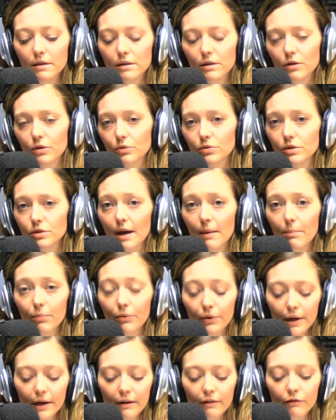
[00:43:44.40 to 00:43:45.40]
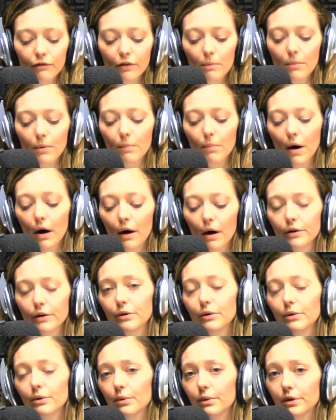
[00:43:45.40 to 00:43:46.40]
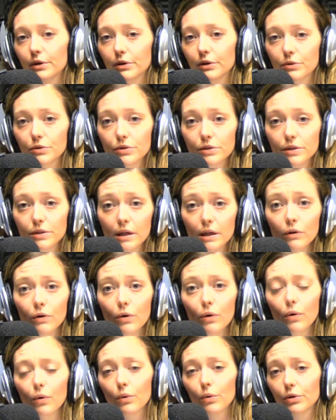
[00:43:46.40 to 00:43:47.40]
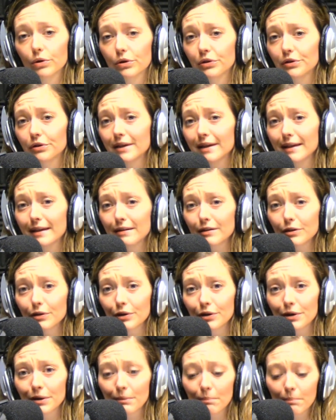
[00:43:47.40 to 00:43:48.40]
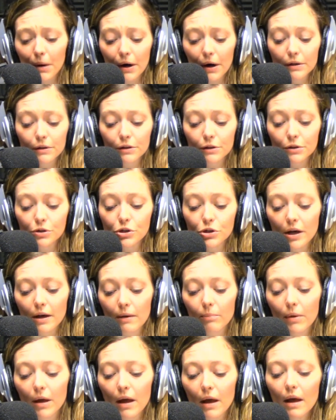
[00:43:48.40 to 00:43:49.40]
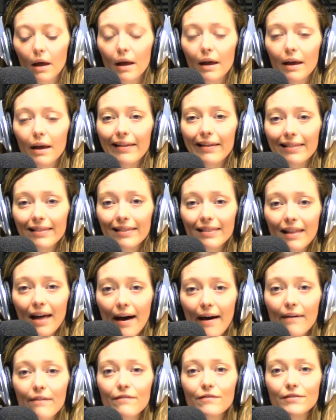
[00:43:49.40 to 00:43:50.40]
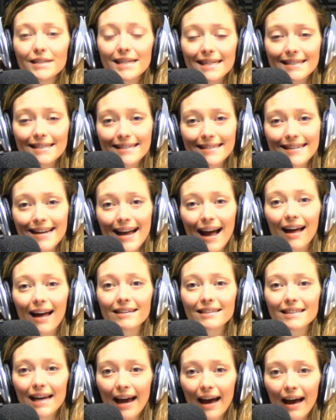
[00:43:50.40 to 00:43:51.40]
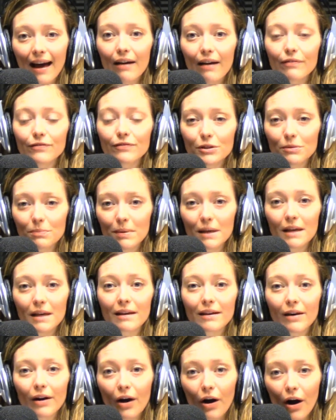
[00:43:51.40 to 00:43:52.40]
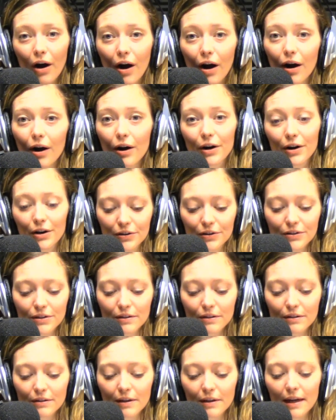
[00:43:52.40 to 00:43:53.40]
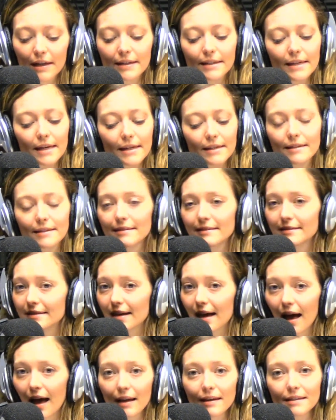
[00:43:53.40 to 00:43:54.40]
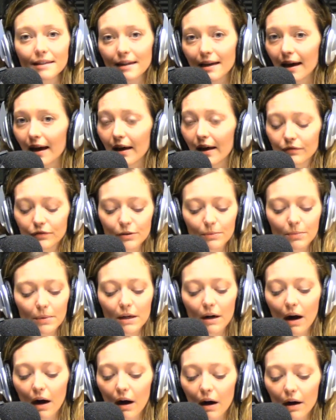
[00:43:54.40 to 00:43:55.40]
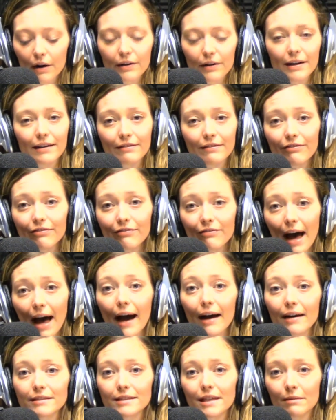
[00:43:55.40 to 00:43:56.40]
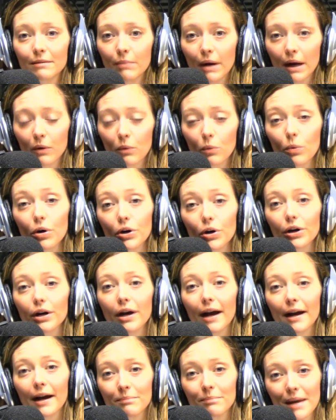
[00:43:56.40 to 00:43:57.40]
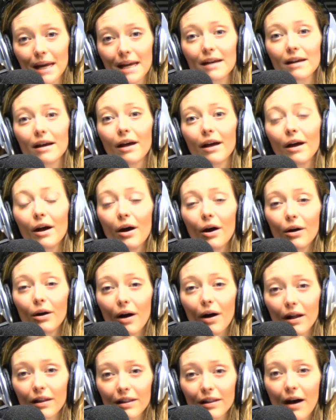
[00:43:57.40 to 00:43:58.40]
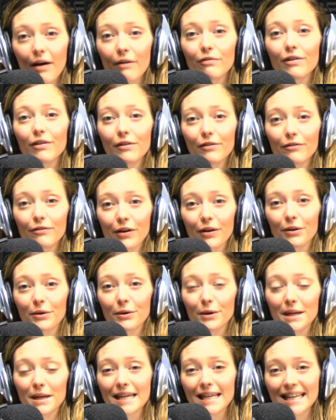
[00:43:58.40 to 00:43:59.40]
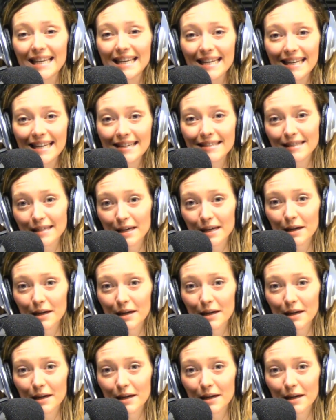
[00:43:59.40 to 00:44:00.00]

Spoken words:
separating from a partner, or you're single or you're in a current partnership, love does not have to be hard. It does not have to be hard. In fact, in my work, I make love very easy